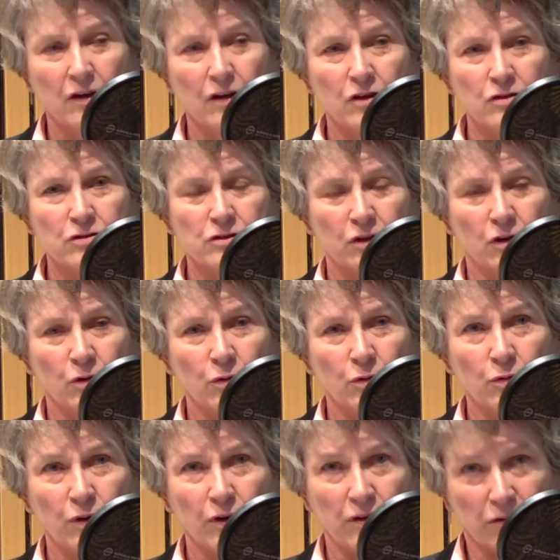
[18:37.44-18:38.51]

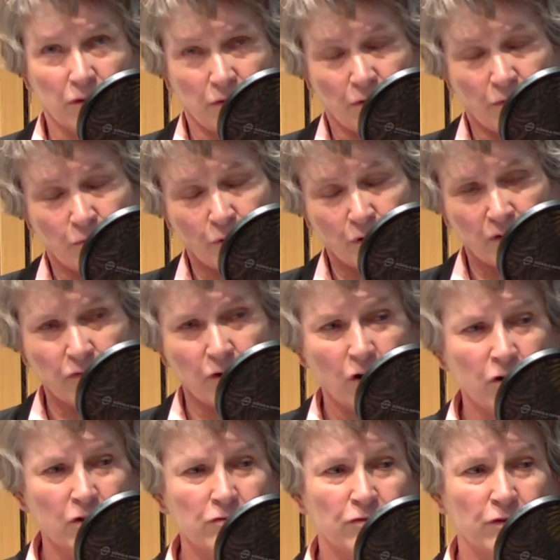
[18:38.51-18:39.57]
So what I've
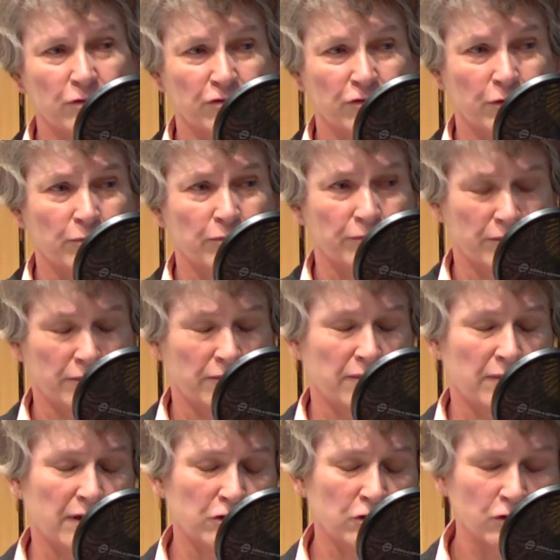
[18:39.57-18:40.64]
heard from
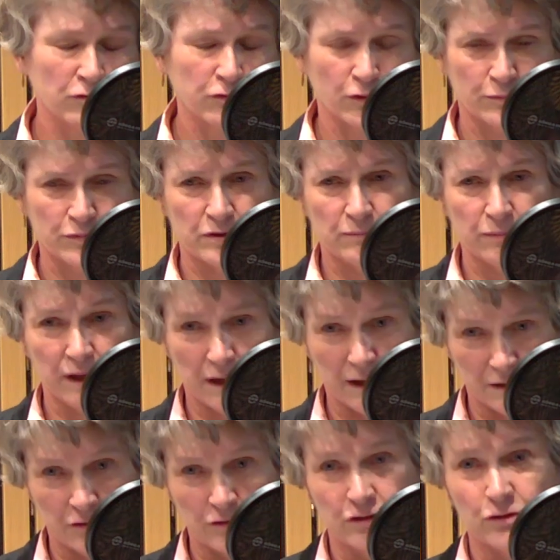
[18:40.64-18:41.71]
uniform
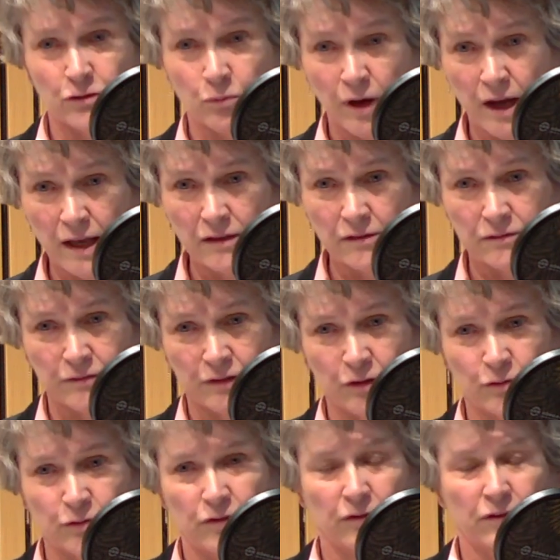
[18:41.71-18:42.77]
suppliers as well,
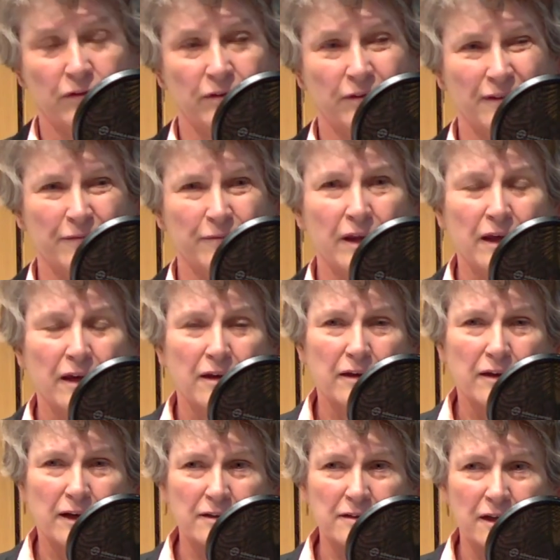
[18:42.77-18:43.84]
that
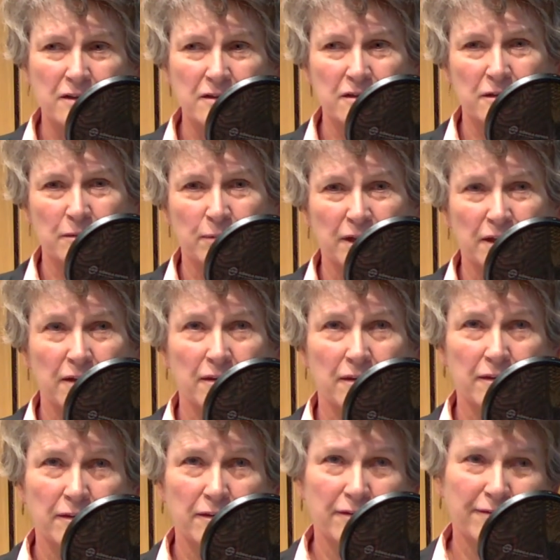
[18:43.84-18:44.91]
it tends to be
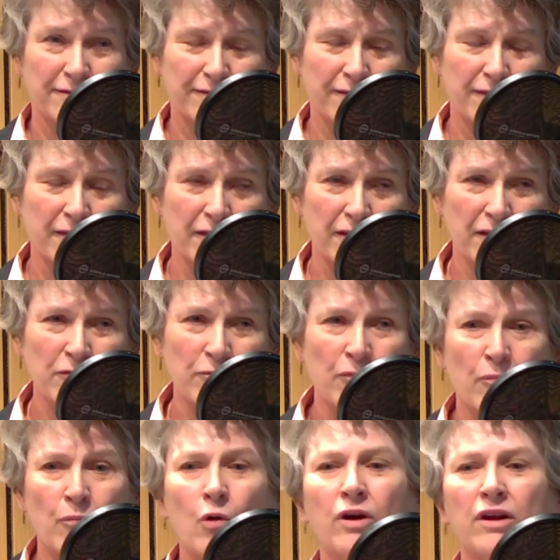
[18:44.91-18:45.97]

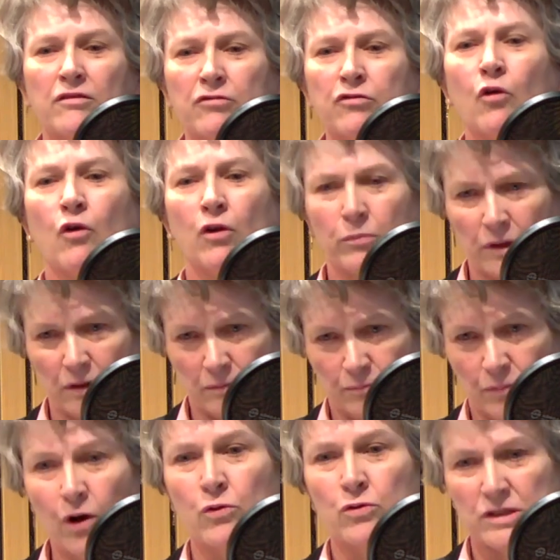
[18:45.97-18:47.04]
more informal
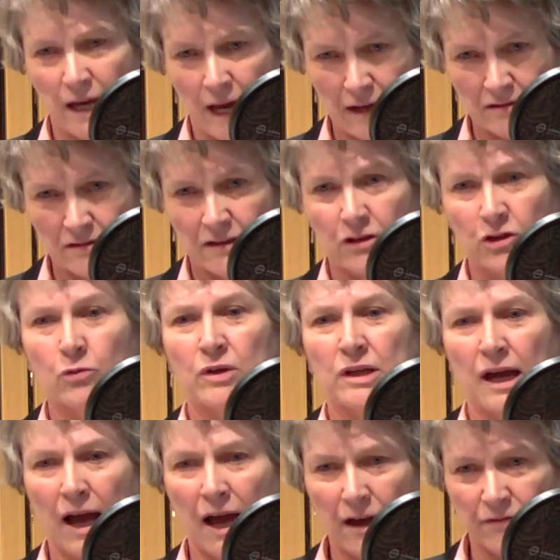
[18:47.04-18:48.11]
process than you would
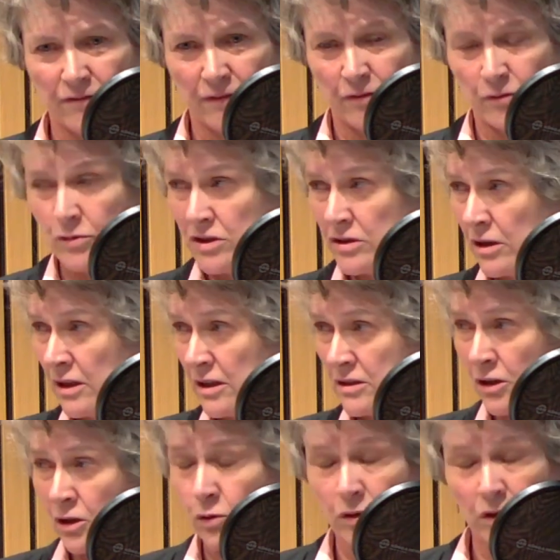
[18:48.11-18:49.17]
have if it was done at
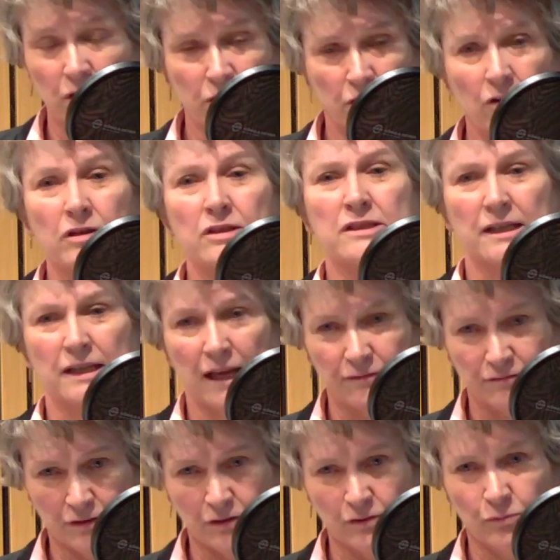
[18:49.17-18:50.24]
a local authority
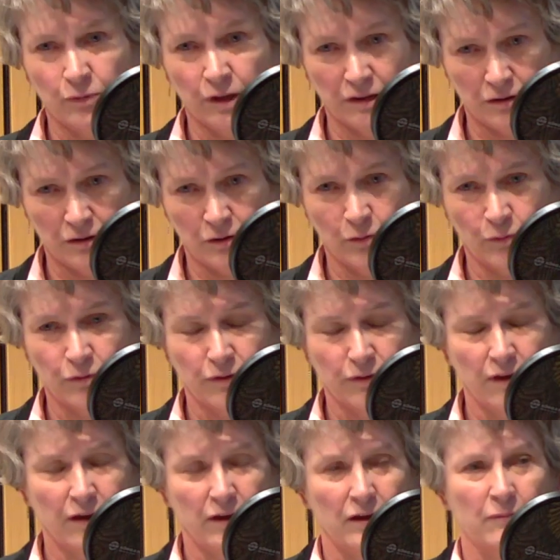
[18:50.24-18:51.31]
level with,
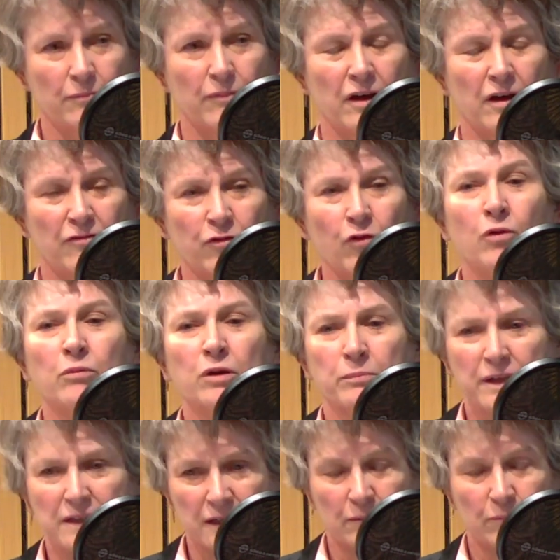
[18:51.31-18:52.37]
a formal
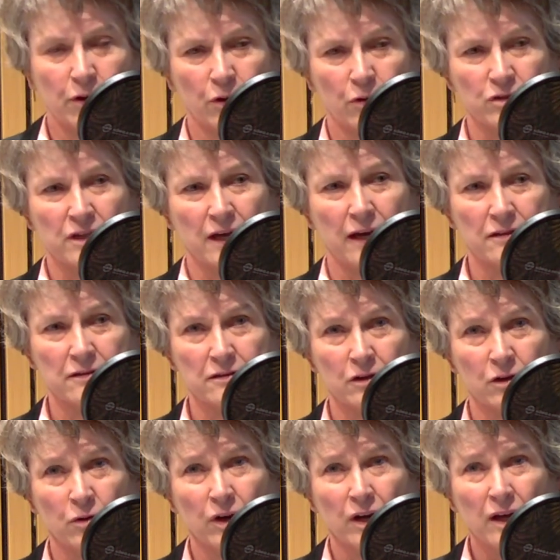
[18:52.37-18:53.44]
bidding process. So